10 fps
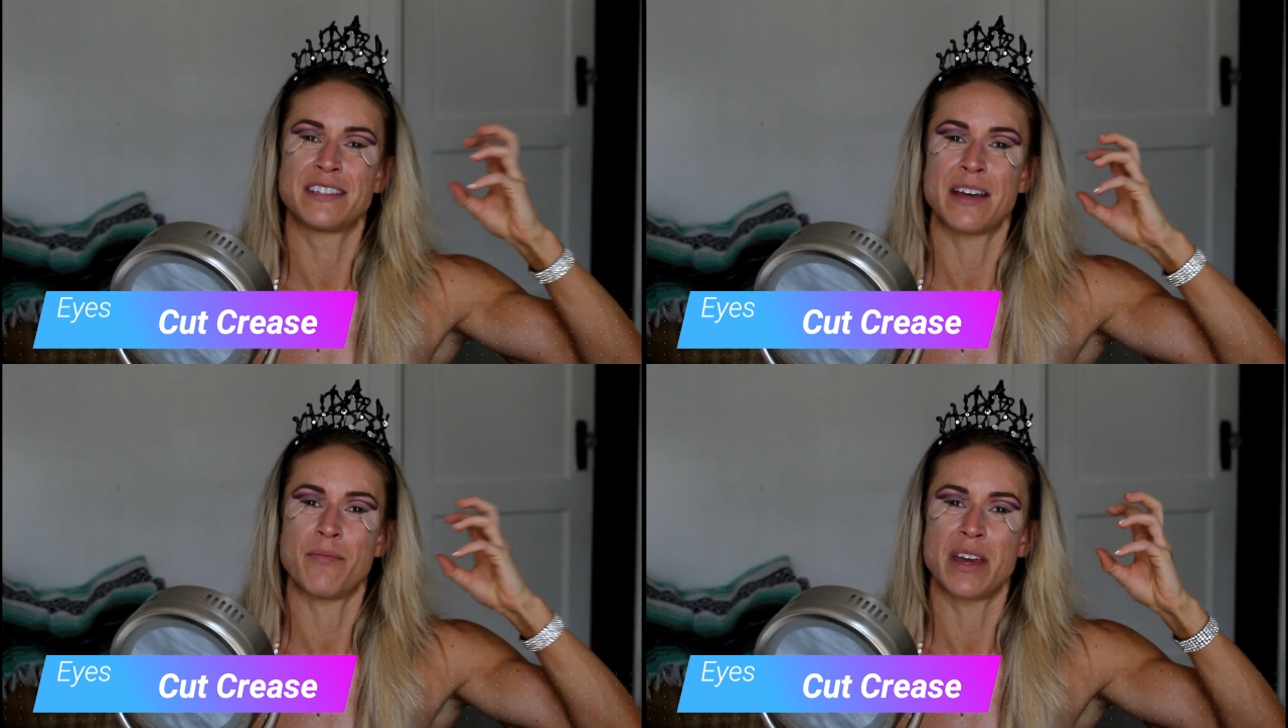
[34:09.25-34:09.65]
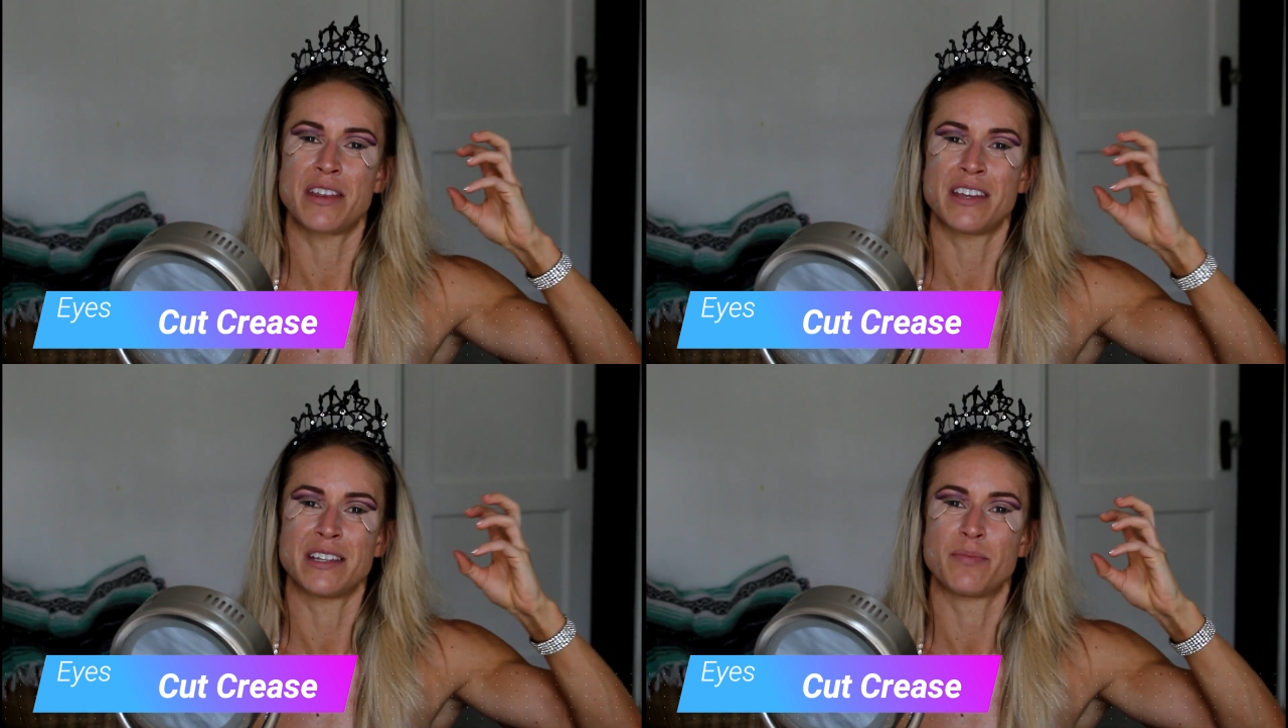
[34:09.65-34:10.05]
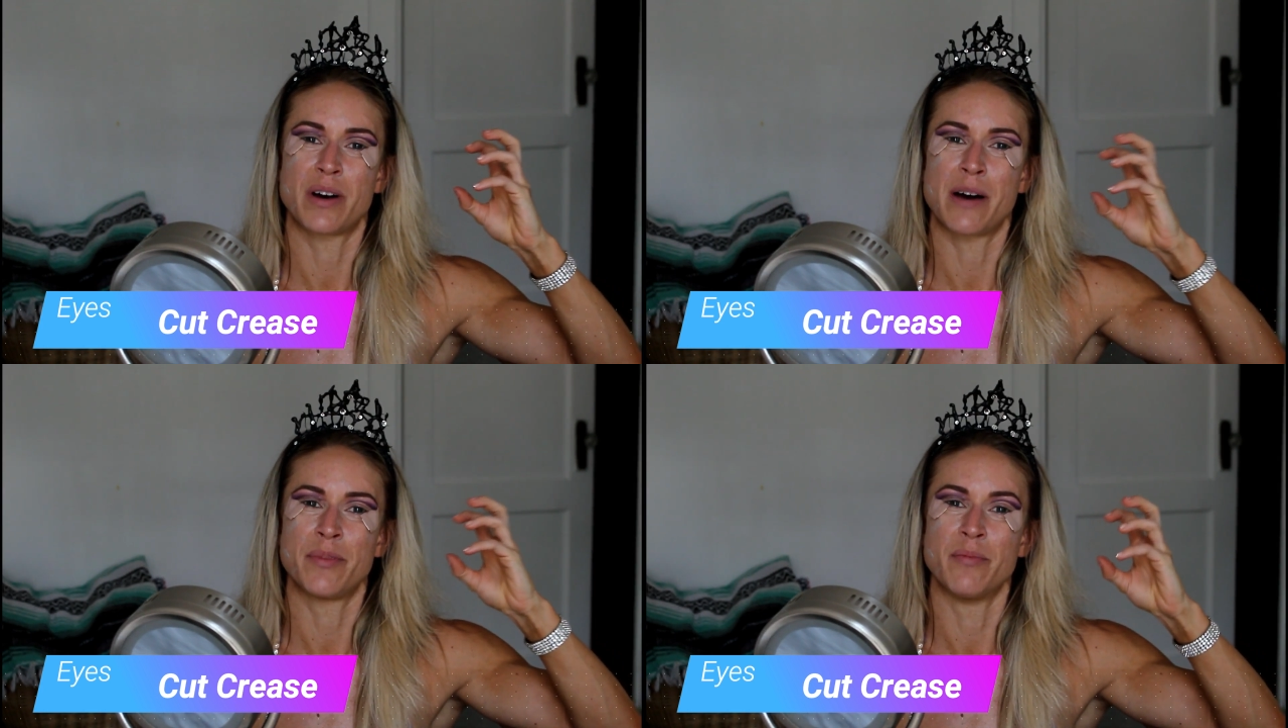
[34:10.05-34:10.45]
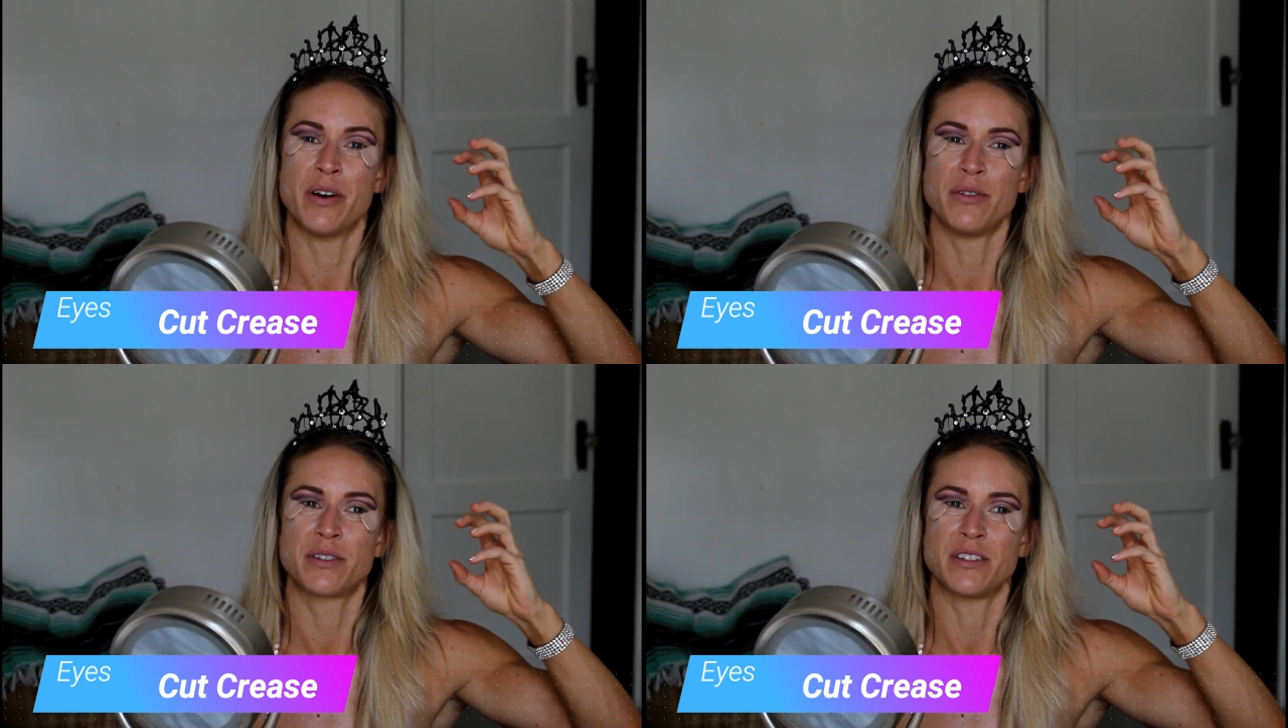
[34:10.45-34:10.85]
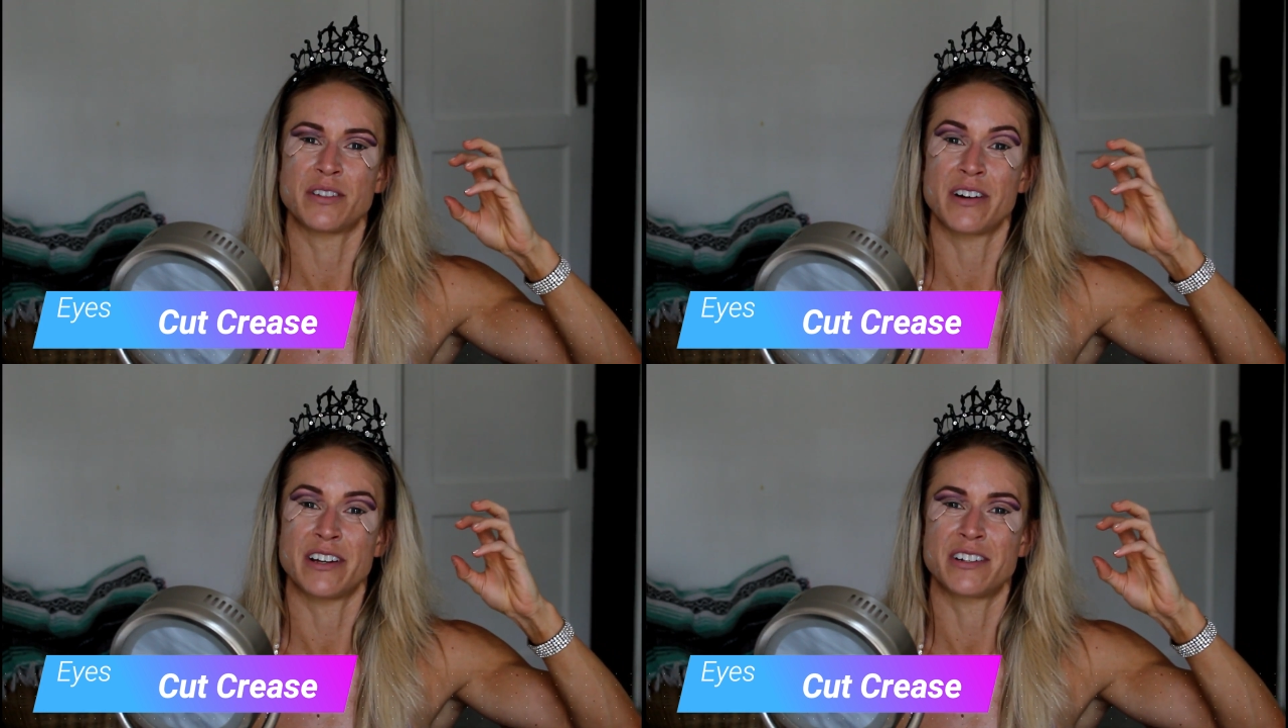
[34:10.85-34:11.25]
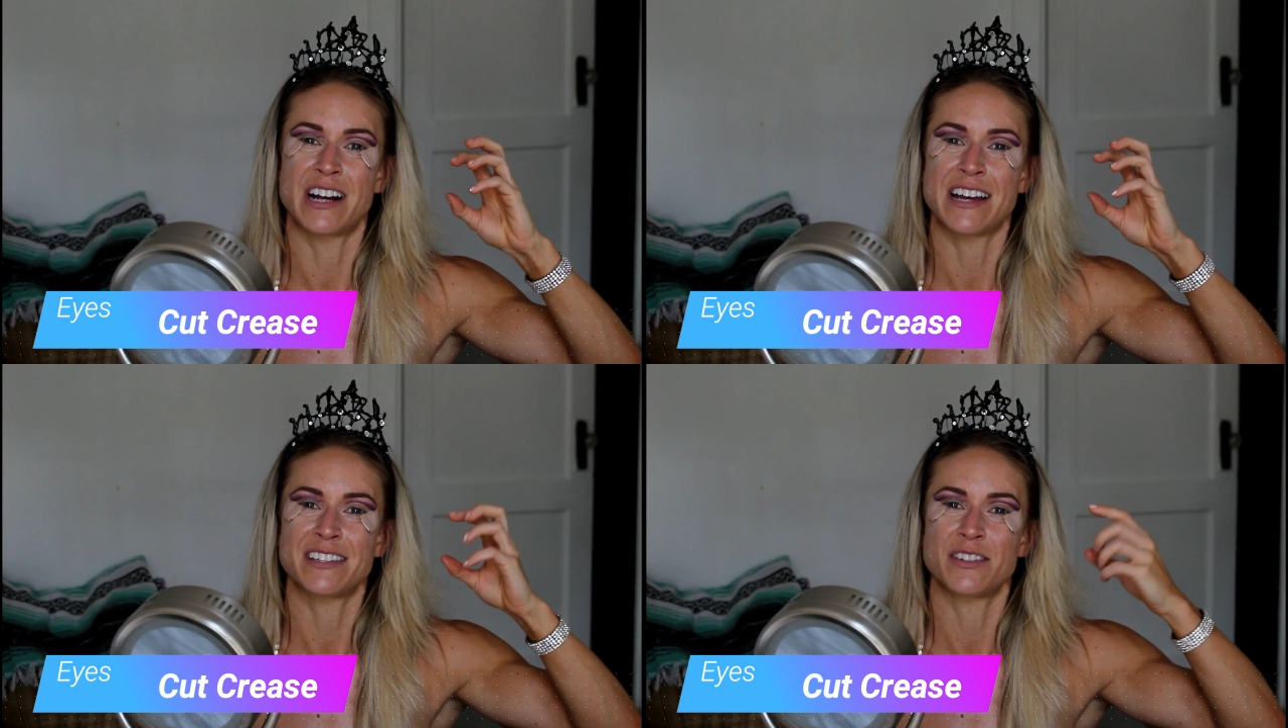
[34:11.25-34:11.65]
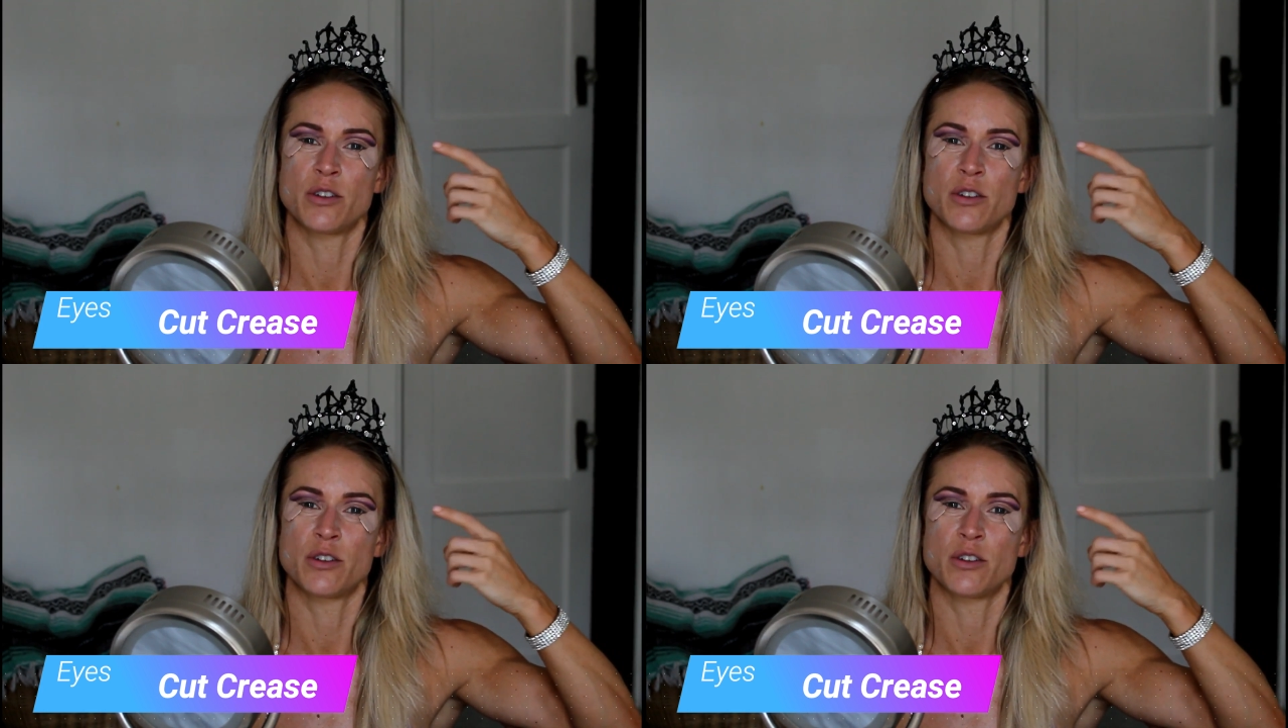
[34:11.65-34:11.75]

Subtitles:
that make things pop the most is contrast.